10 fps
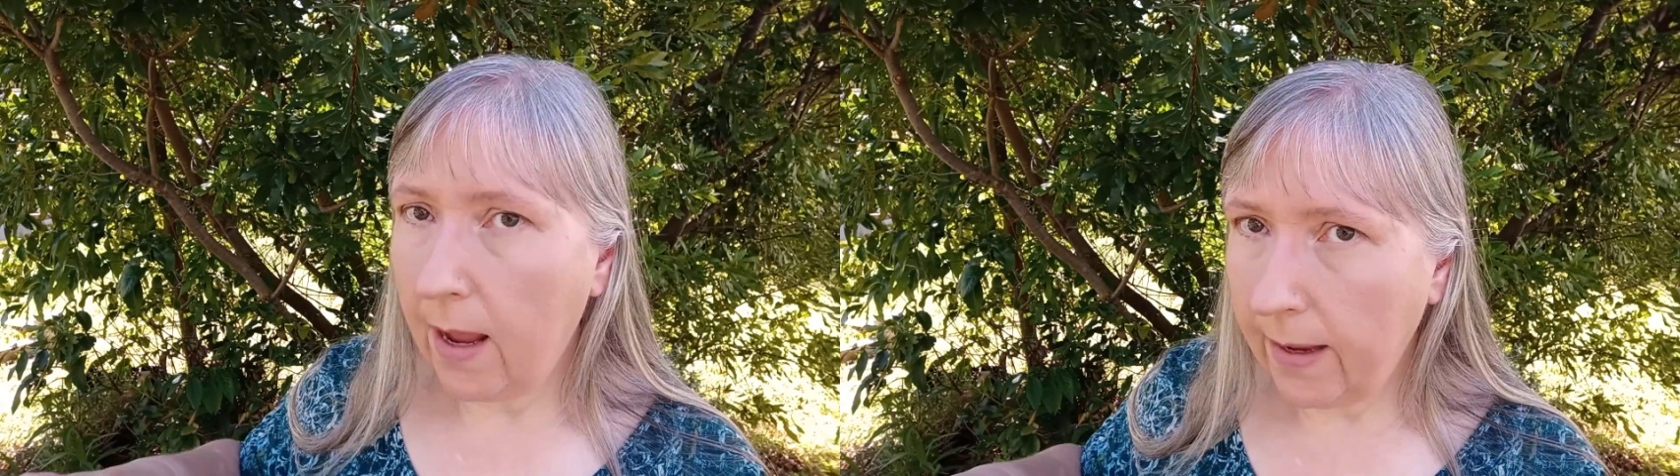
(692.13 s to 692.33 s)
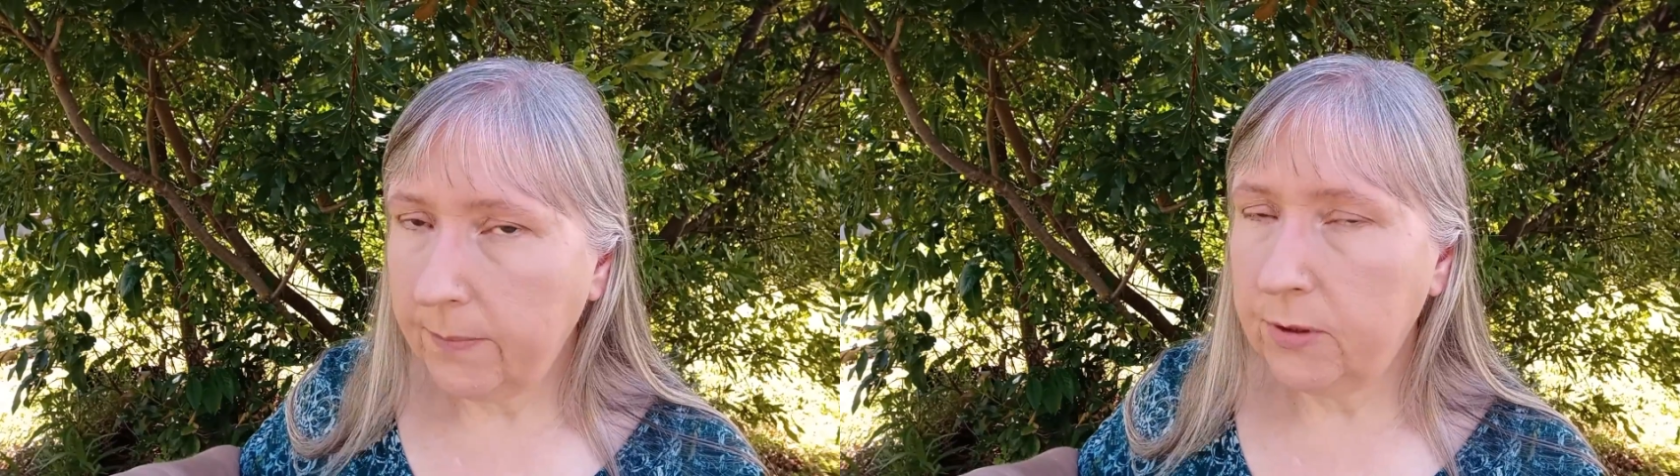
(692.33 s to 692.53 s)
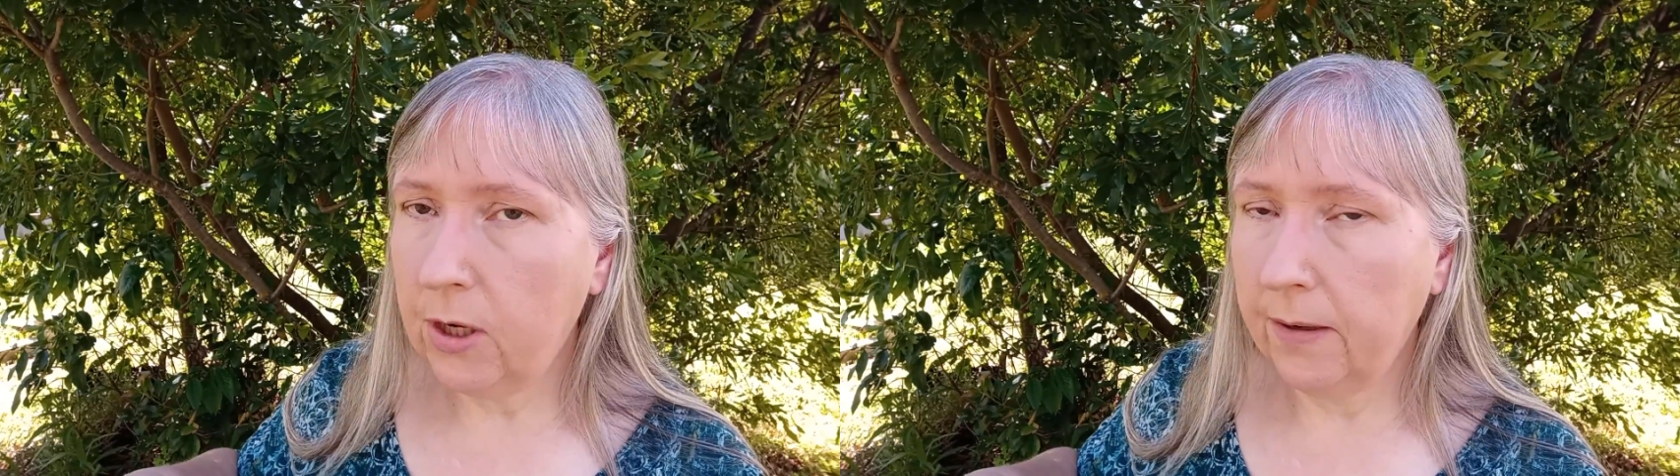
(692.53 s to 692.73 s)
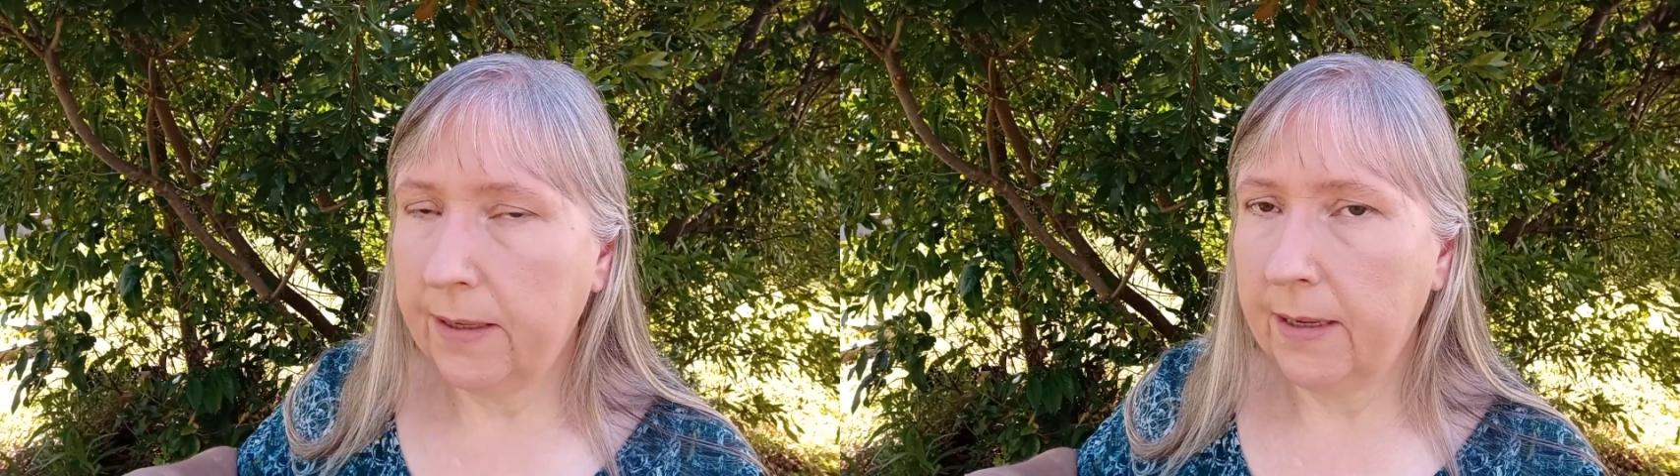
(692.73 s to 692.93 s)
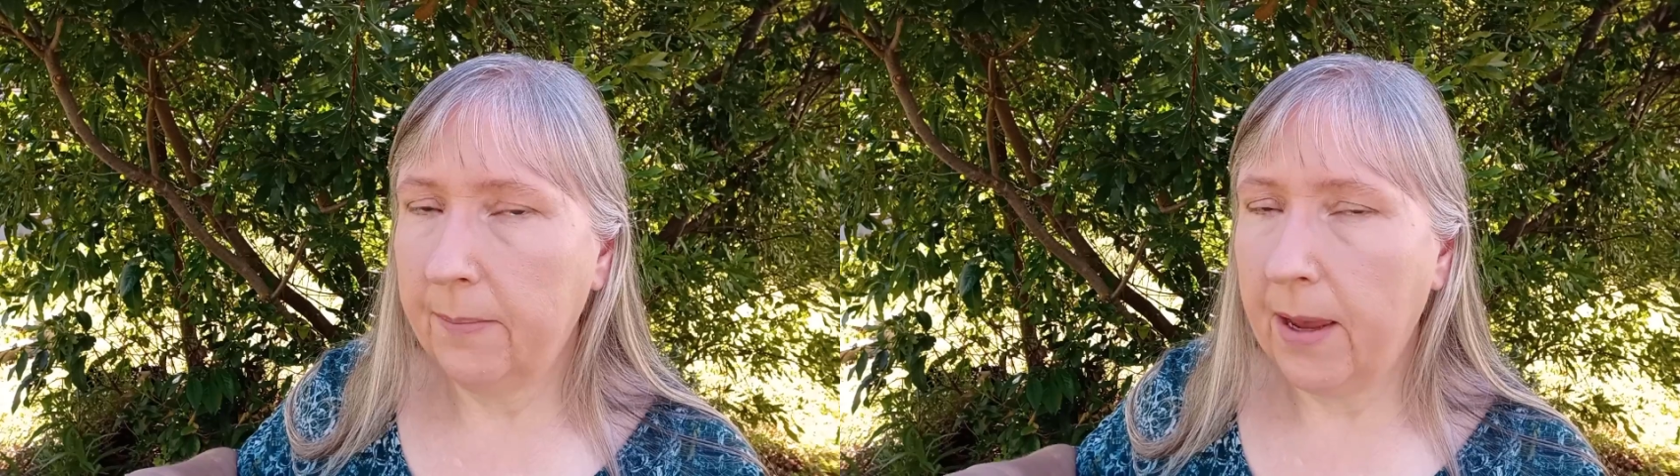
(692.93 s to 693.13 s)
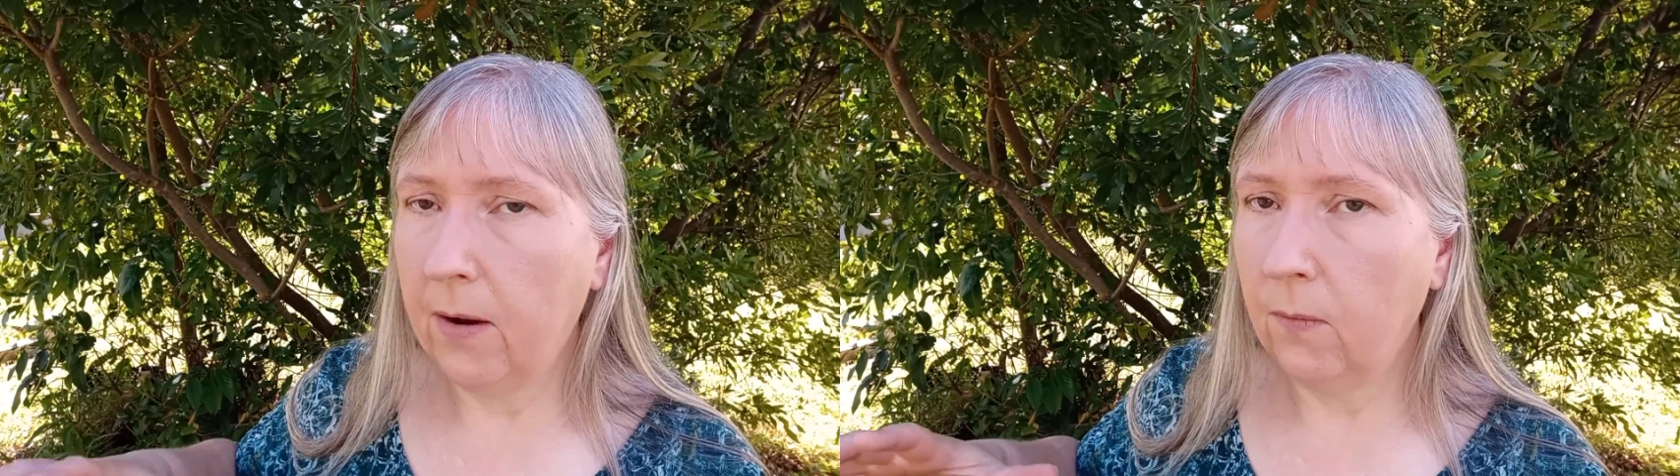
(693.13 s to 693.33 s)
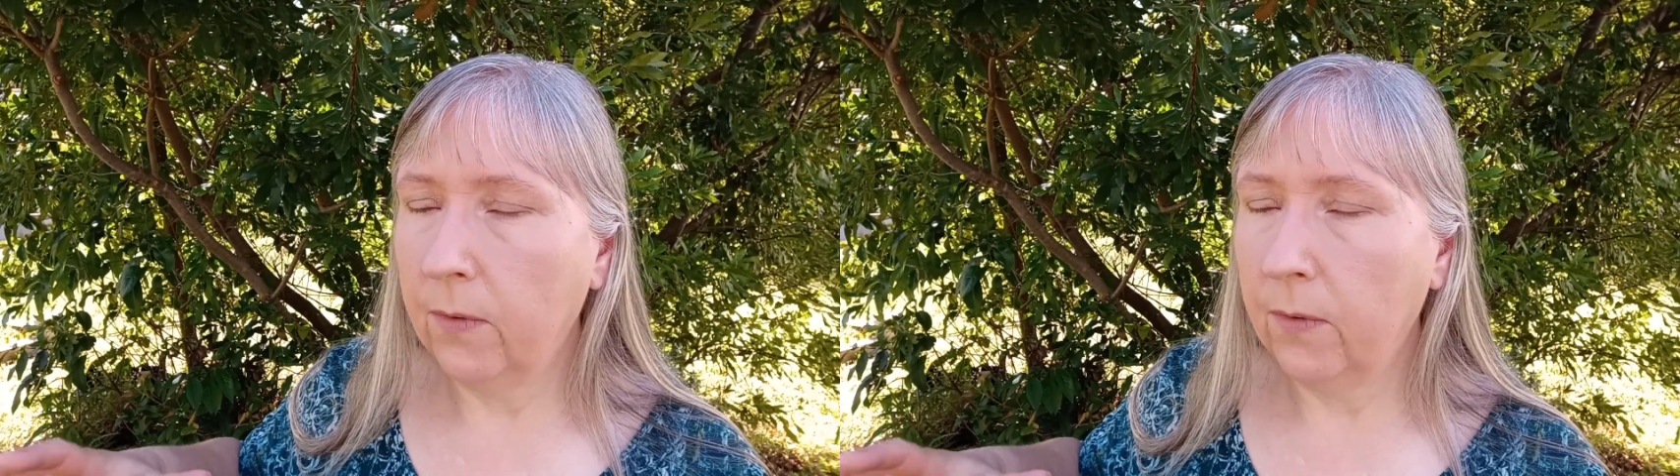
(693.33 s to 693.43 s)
I'm talking about,